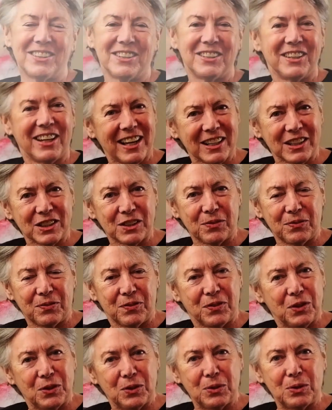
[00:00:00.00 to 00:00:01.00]
in the next
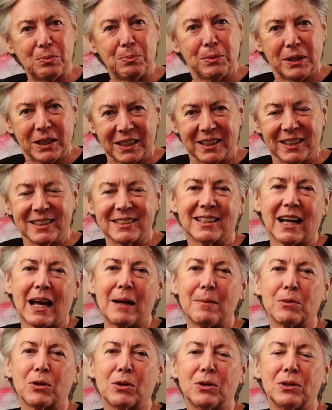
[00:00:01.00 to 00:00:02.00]
few minutes,
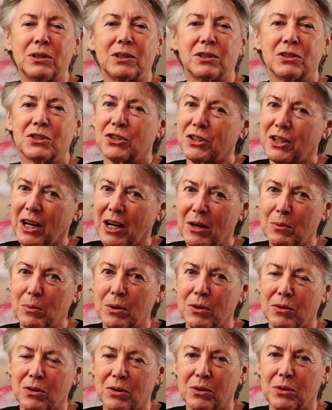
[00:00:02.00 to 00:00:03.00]
I'm going to share
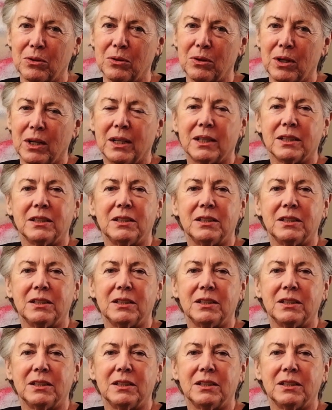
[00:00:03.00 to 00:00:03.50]
with you